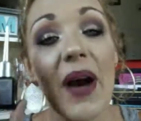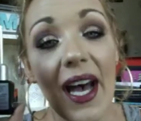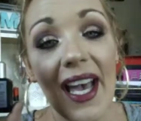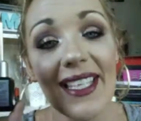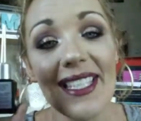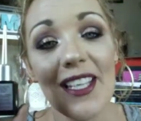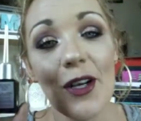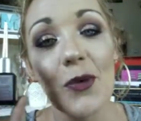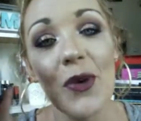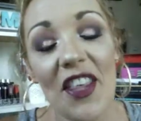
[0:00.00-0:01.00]
But
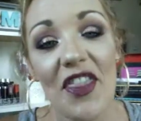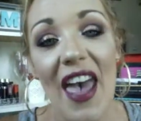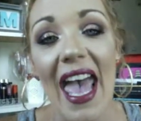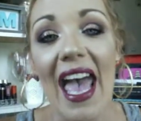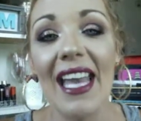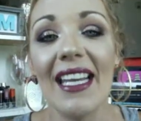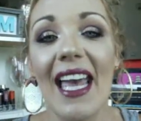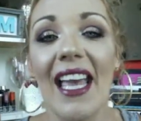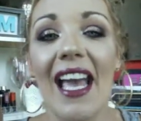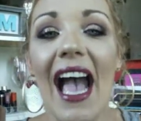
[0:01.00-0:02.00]
with
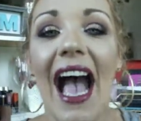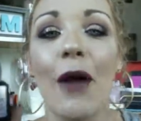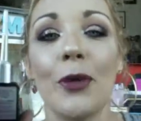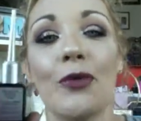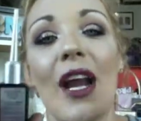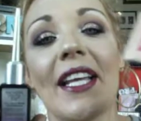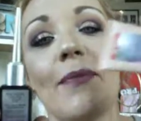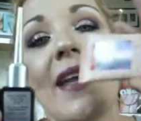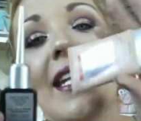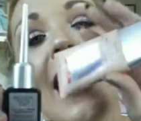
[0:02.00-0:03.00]
that, I would
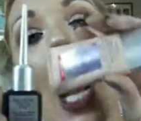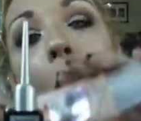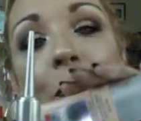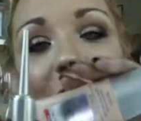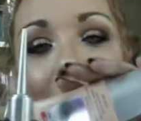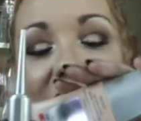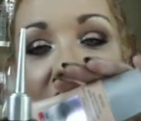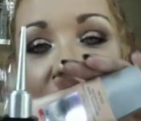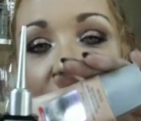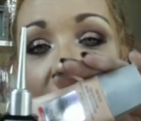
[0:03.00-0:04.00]
recommend it only
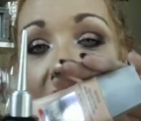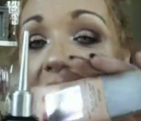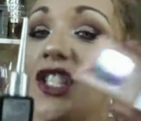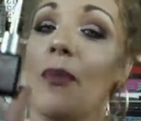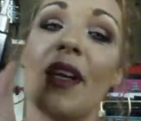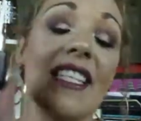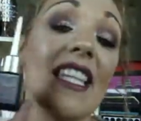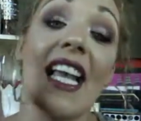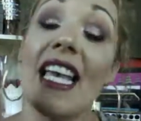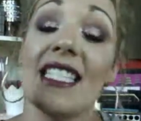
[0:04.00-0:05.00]
with this foundation,
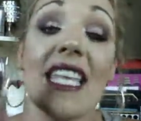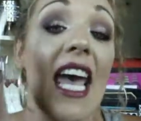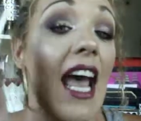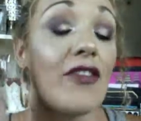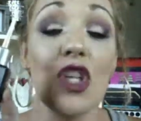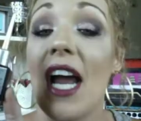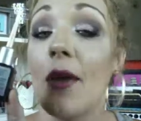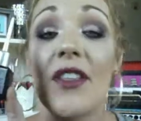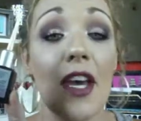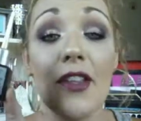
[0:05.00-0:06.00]
because like I said, I've
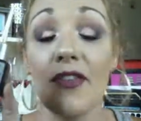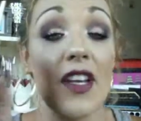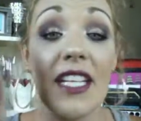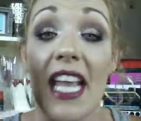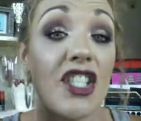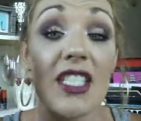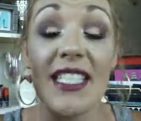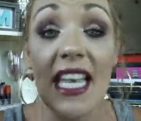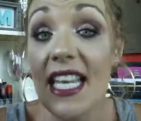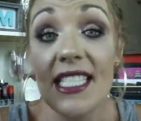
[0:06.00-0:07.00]
tried it with other
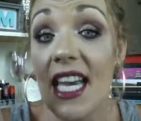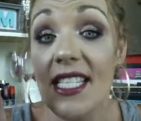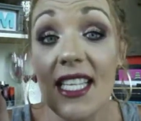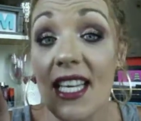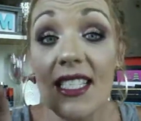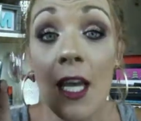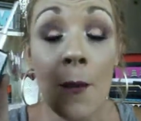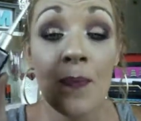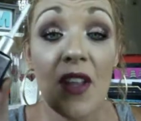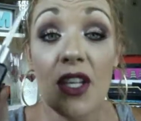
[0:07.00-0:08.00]
foundations and it doesn't,
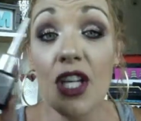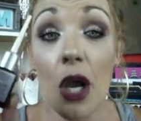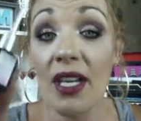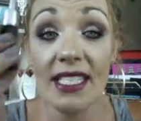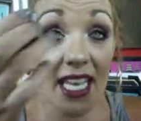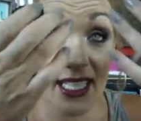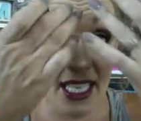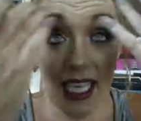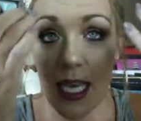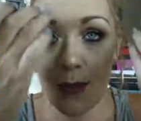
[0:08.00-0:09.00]
you know, it
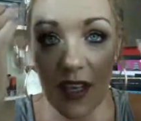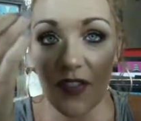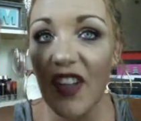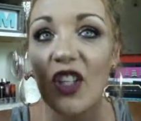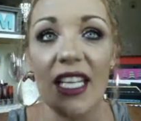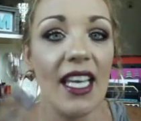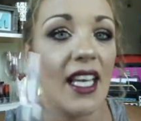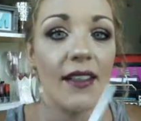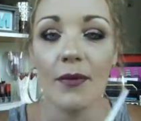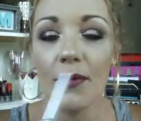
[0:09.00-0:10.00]
doesn't keep me filled
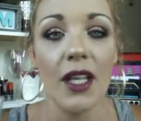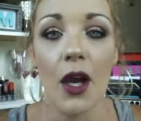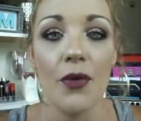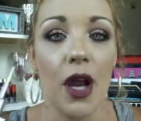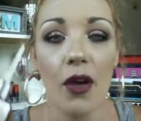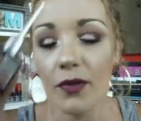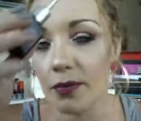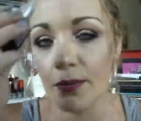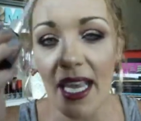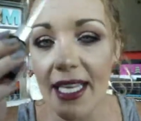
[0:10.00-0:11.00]
in, you know,
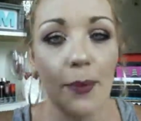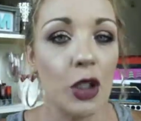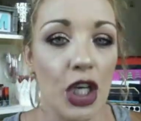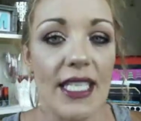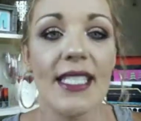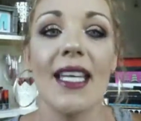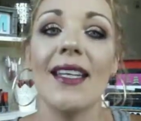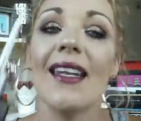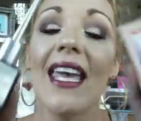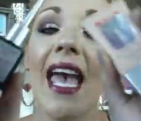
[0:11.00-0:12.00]
no makeup
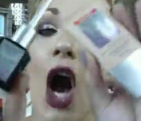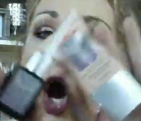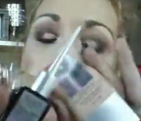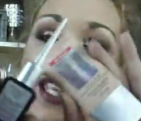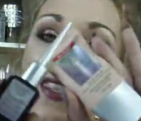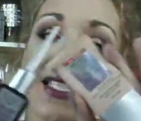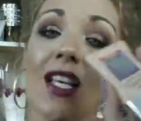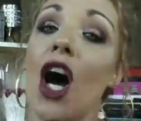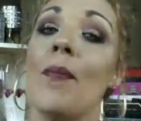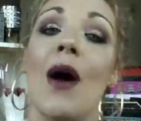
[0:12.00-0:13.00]
creasing. Only
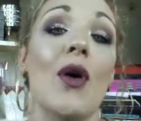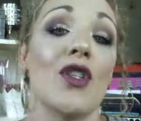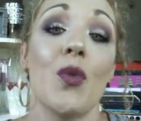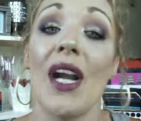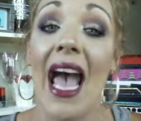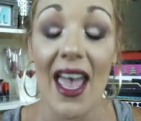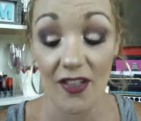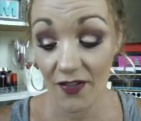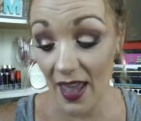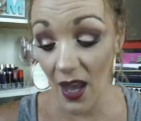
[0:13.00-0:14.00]
this combo is what I
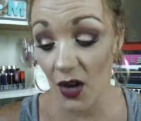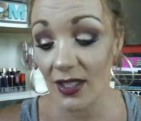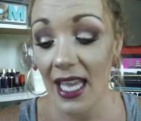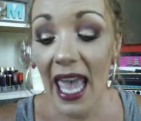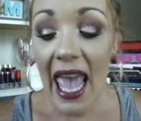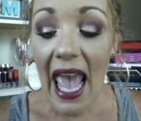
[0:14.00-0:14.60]
have found.